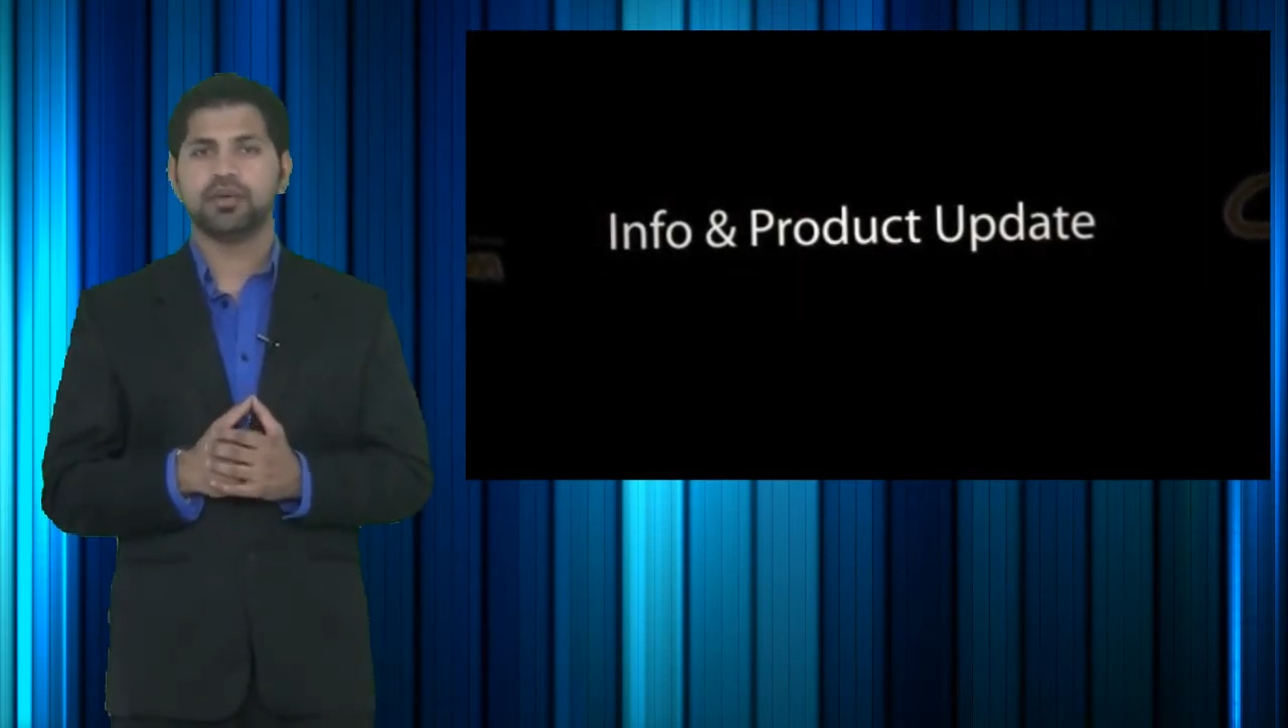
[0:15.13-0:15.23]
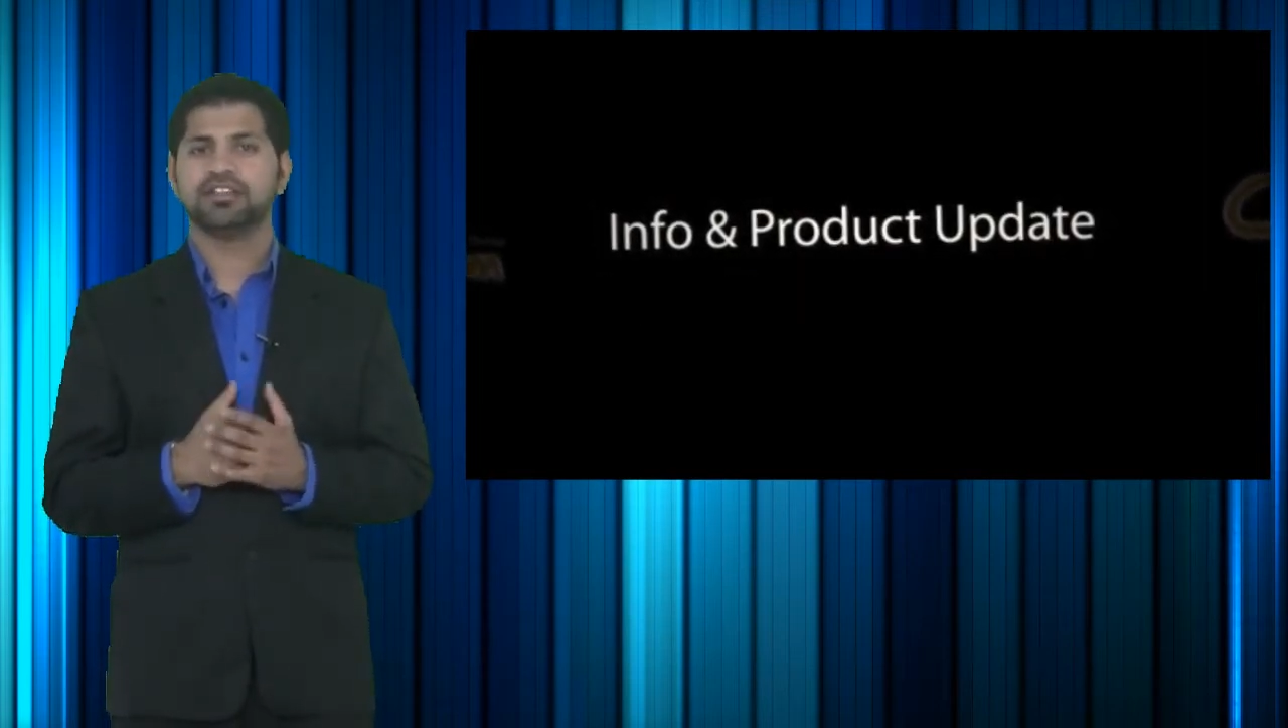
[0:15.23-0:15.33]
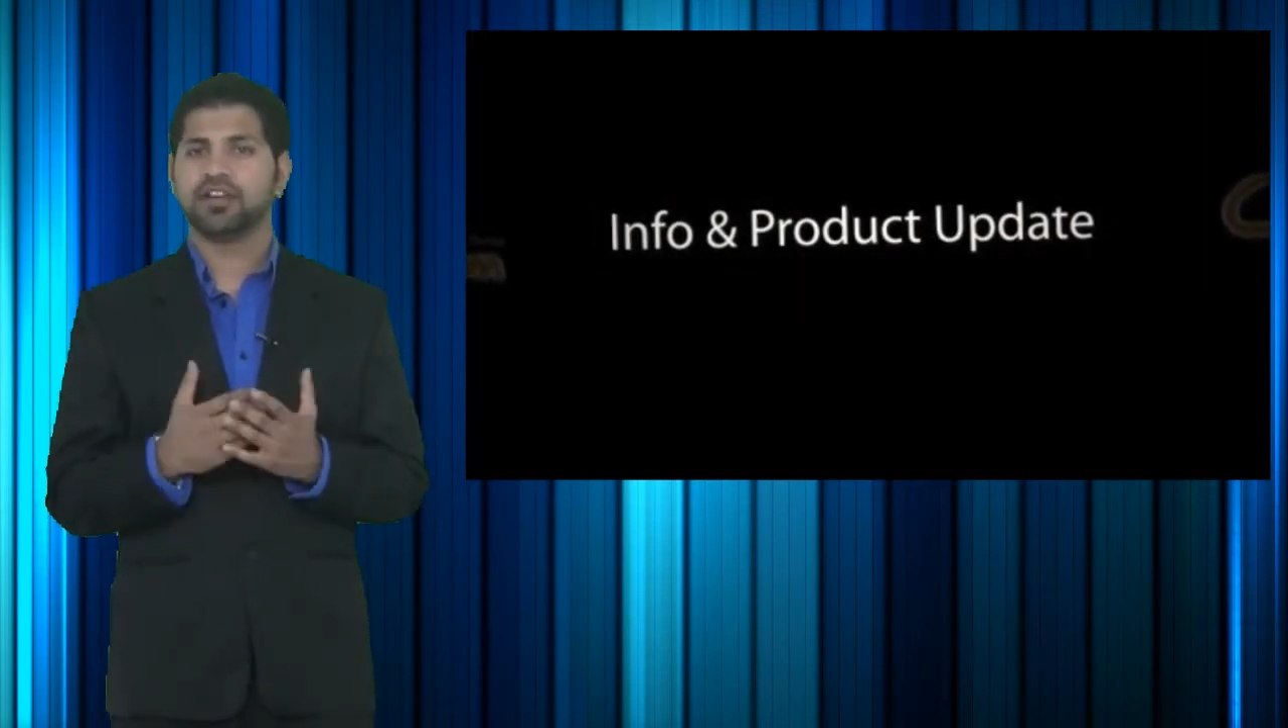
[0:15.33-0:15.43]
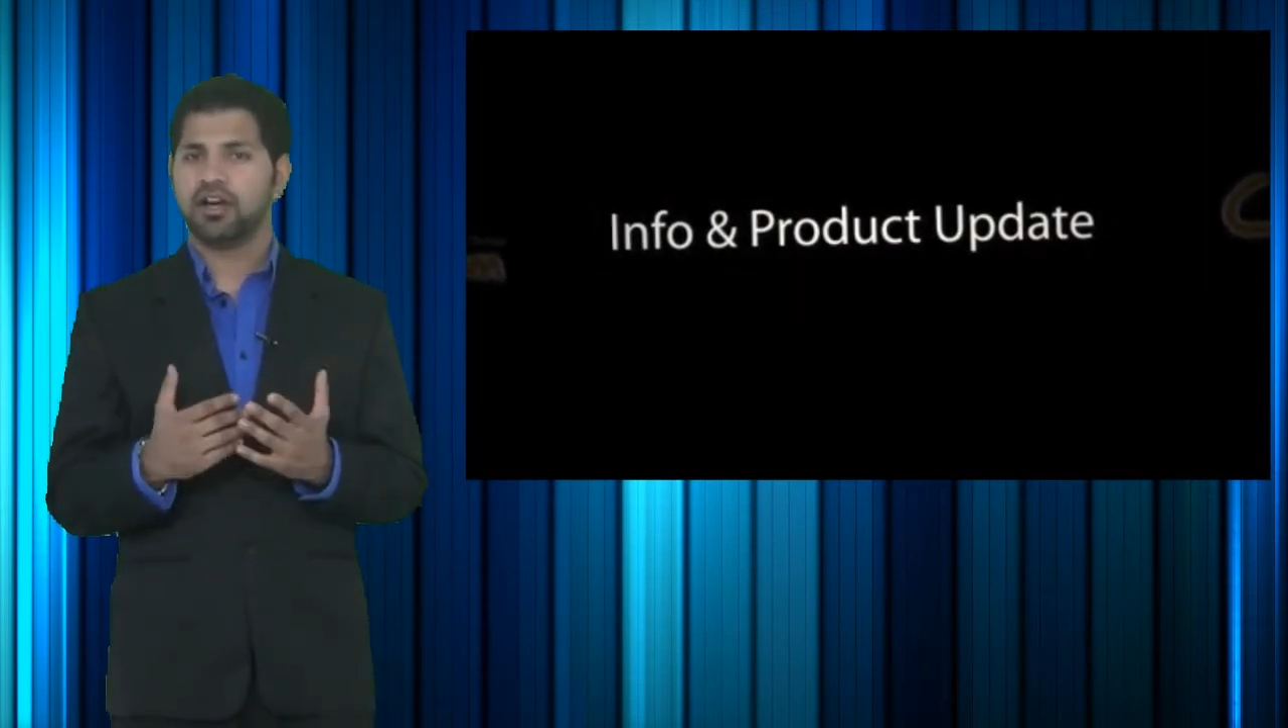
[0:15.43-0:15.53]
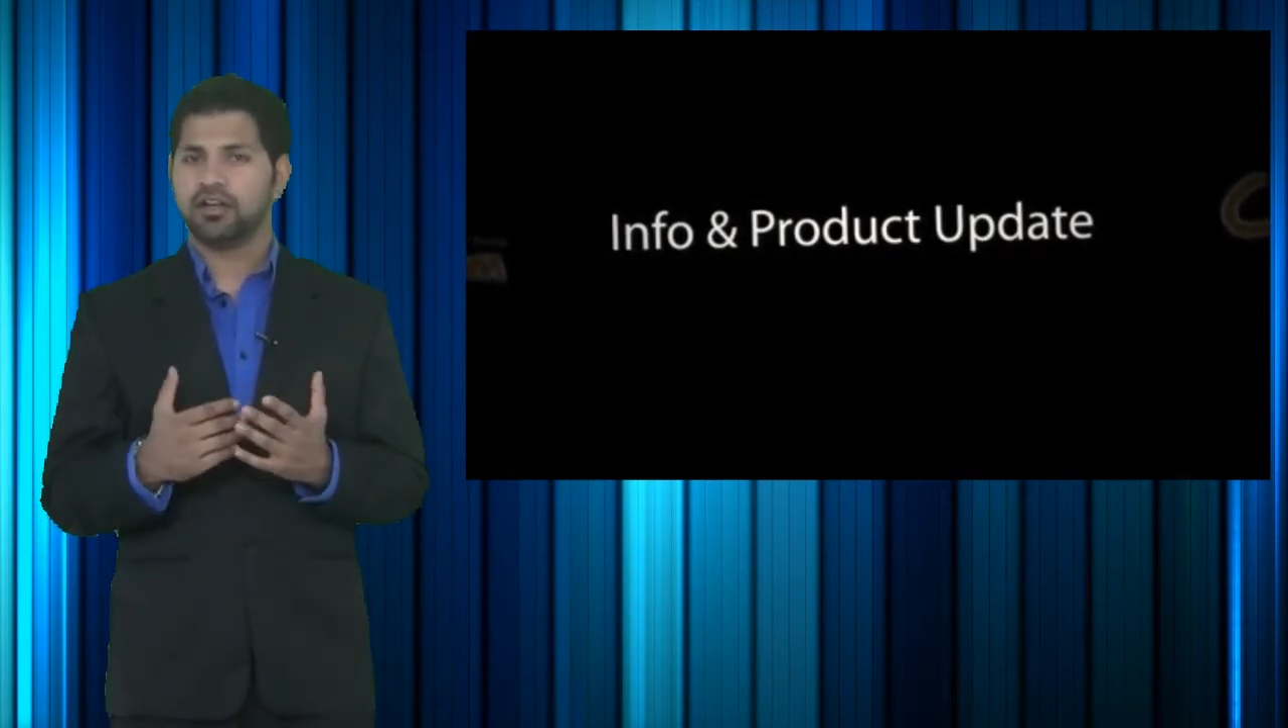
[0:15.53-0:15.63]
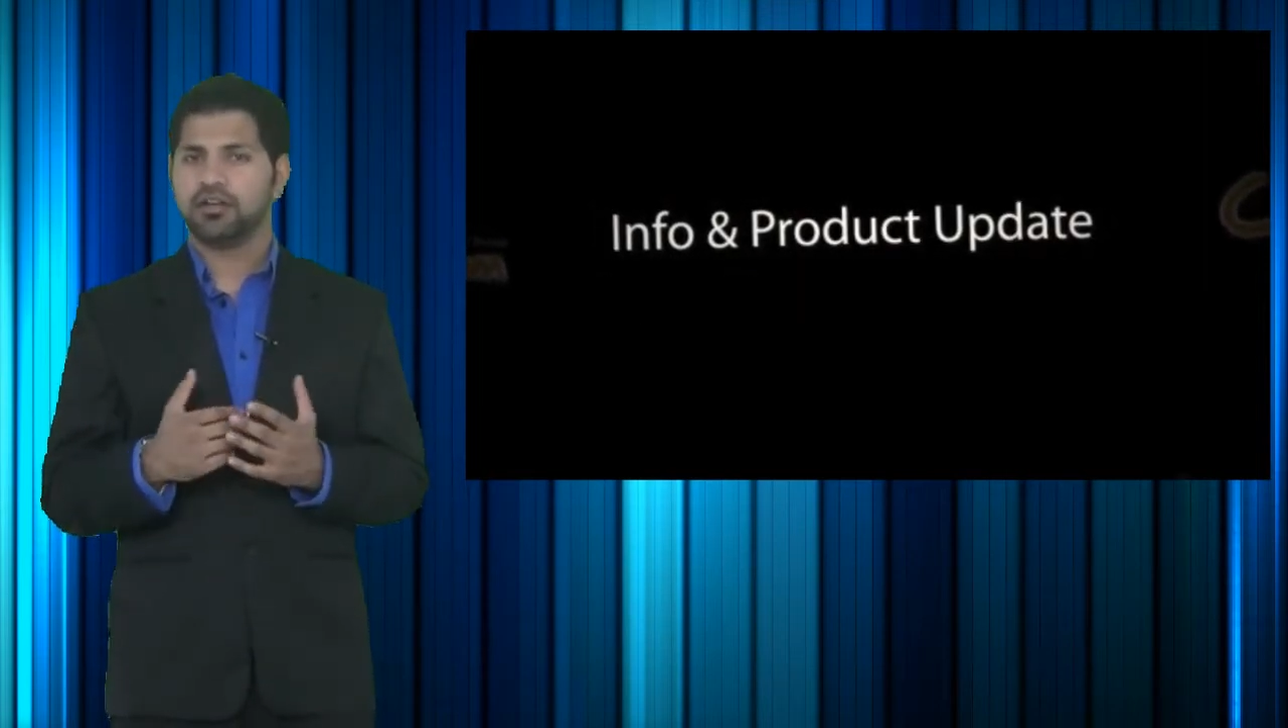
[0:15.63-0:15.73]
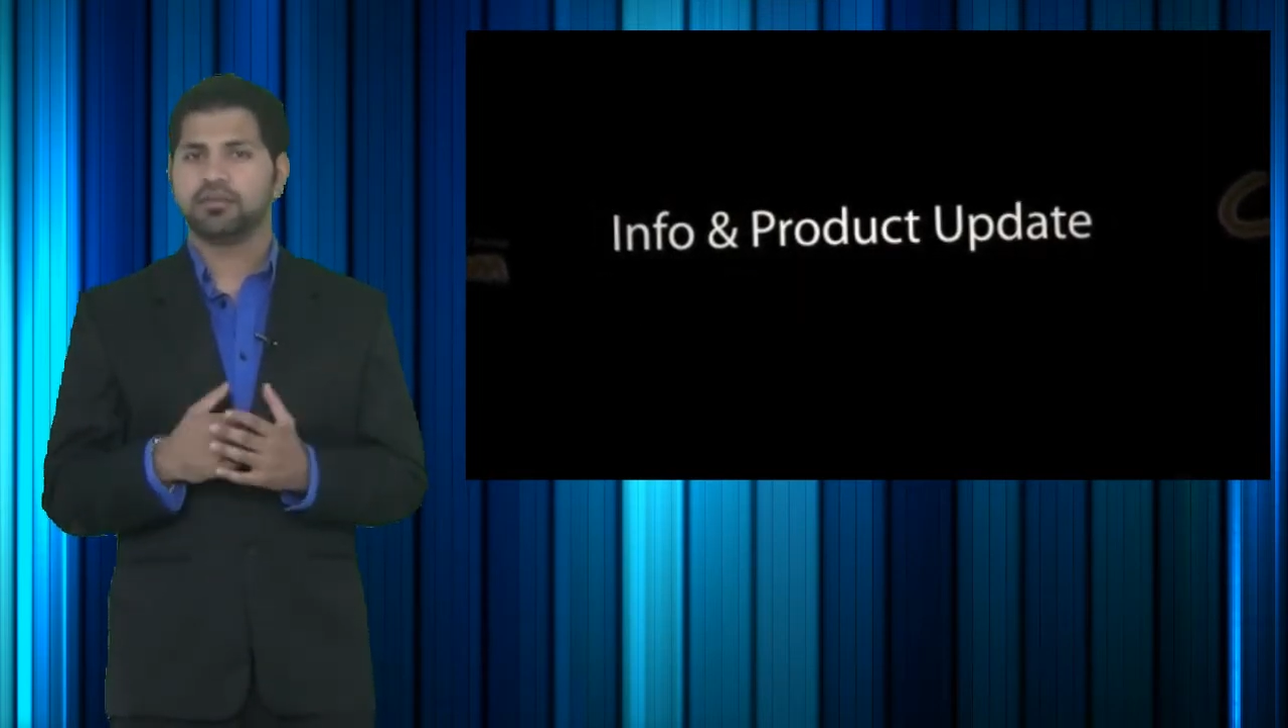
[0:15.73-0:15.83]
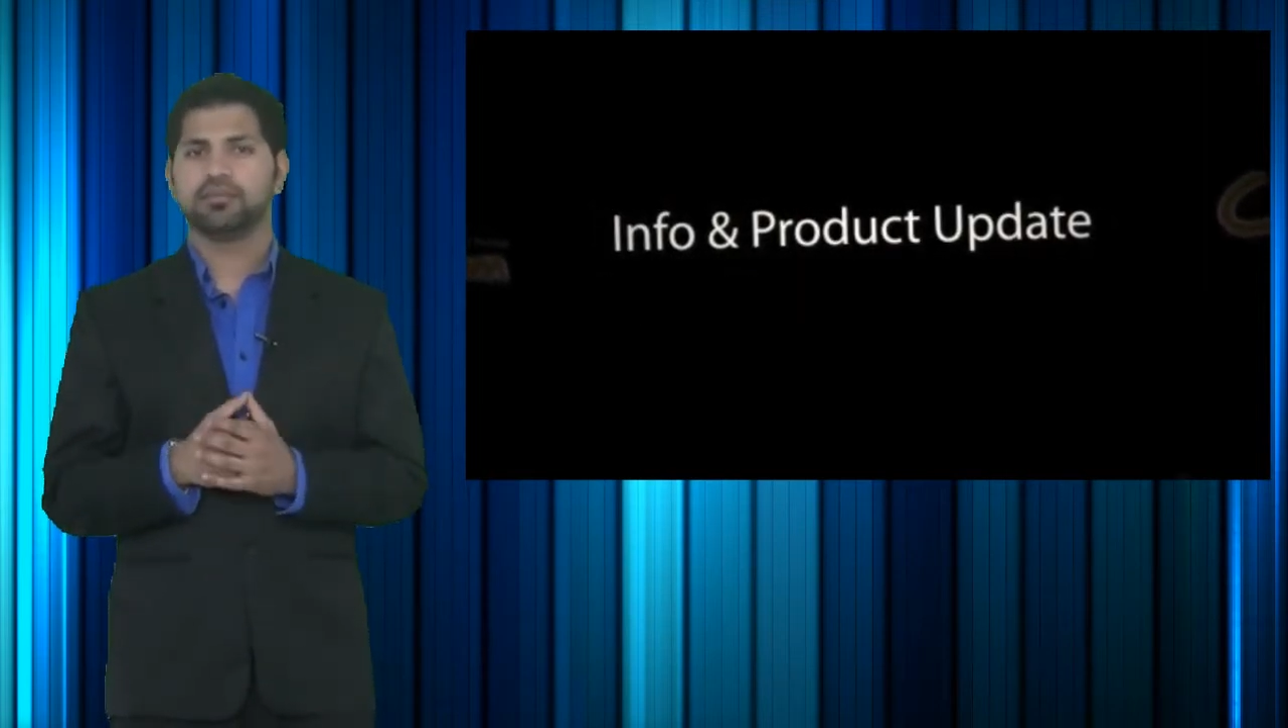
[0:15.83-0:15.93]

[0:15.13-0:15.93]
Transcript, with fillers: is on